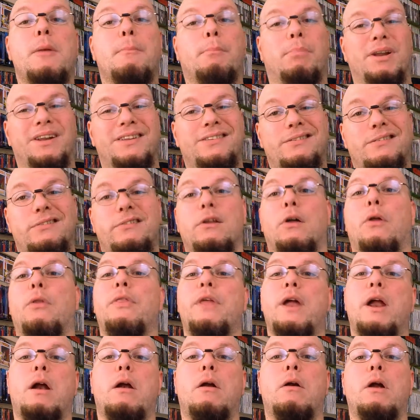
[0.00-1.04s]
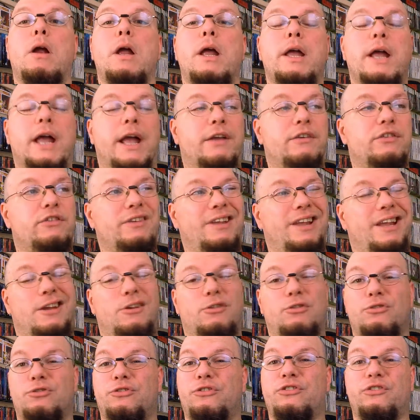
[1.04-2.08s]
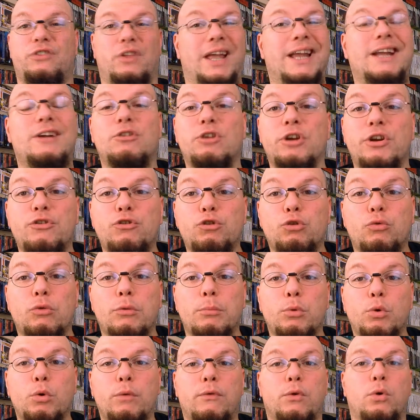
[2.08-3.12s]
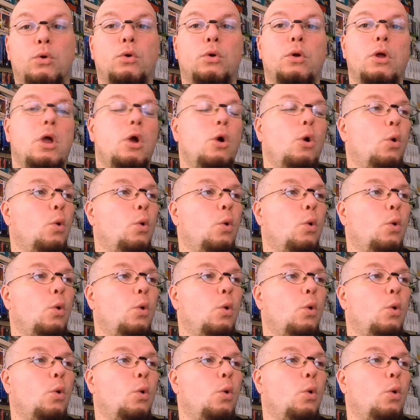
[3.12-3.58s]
but it's still there as a slight creature removal